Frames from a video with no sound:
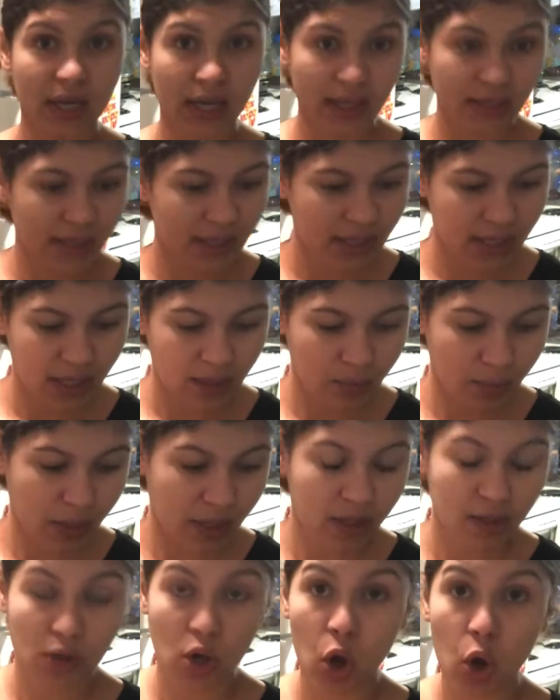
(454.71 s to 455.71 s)
I like it,
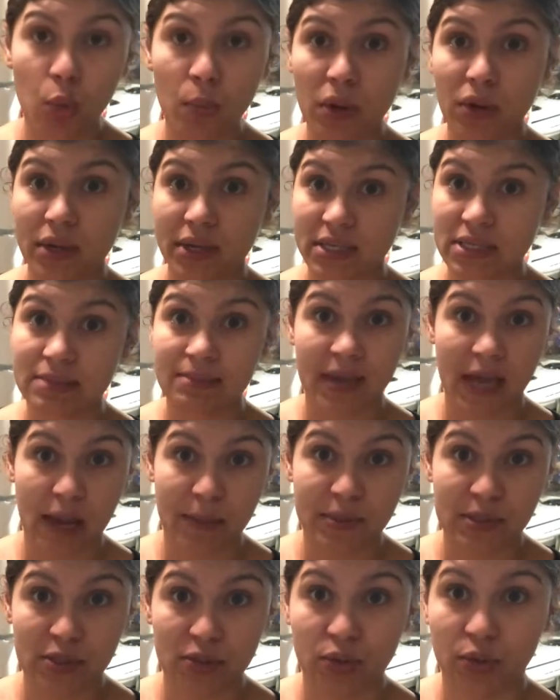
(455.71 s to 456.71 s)
but oat milk is my
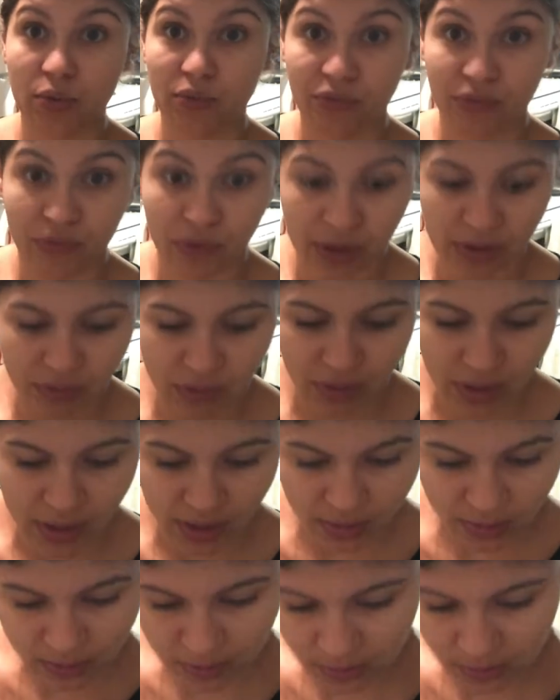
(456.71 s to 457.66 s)
absolute favorite.